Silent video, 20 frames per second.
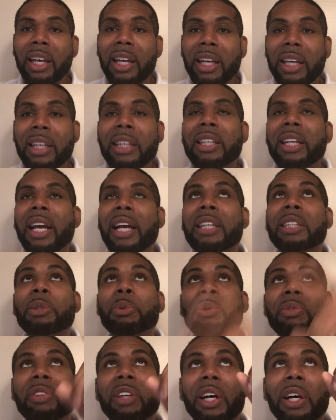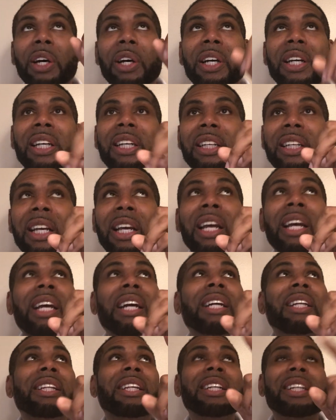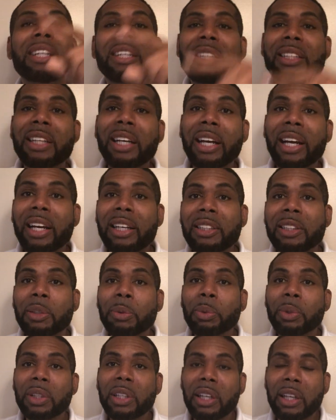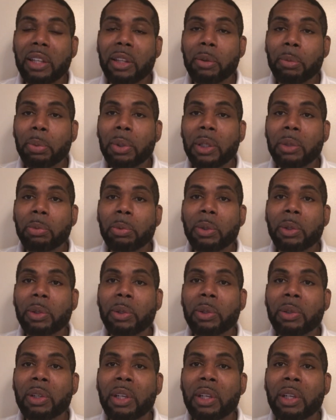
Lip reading: Interaction with God, and then interaction with other people.